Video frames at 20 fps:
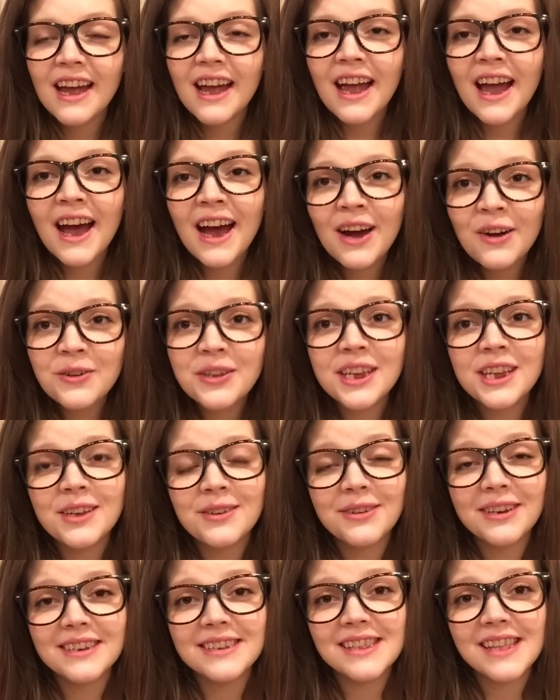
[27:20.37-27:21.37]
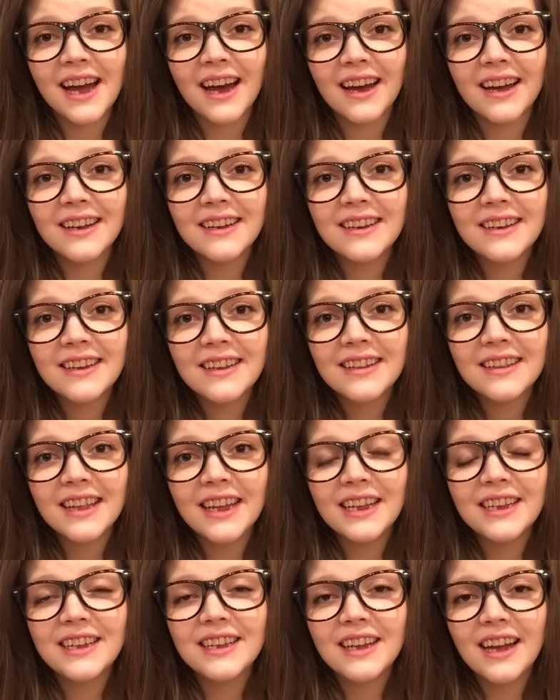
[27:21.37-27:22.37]
how cute is that?
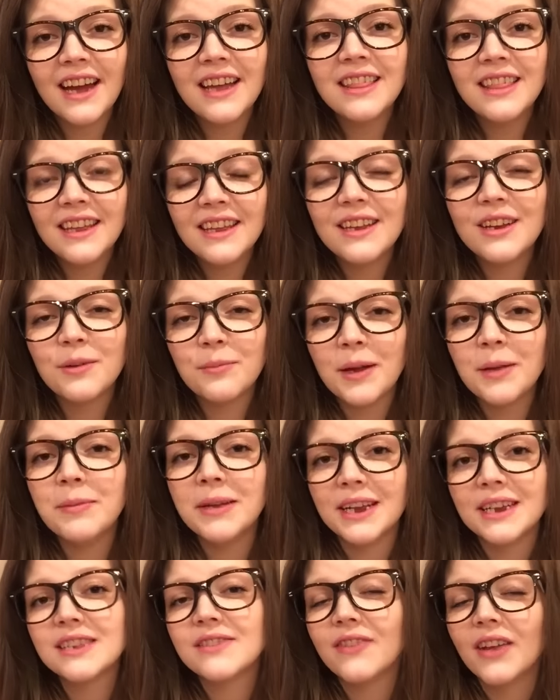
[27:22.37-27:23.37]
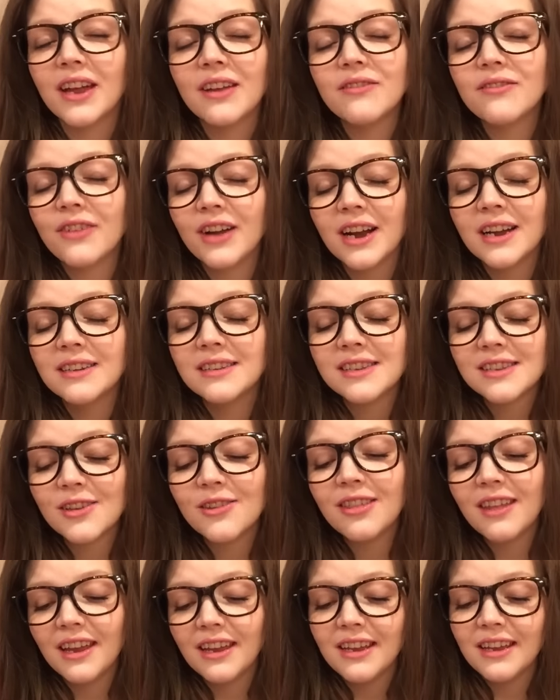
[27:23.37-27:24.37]
Like, I think you're my biggest fan, Fran, so
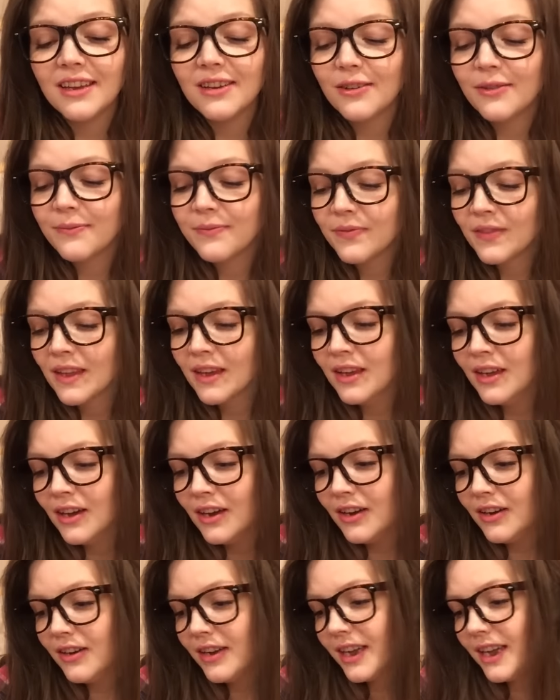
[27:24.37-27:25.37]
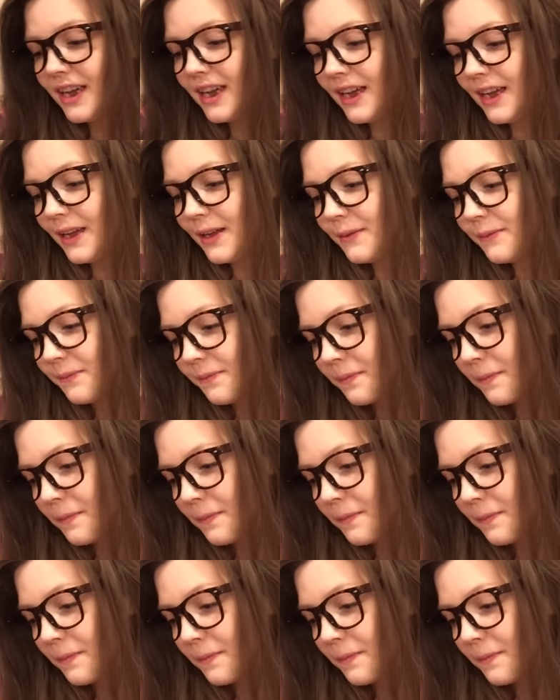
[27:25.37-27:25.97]
thank you. Okay.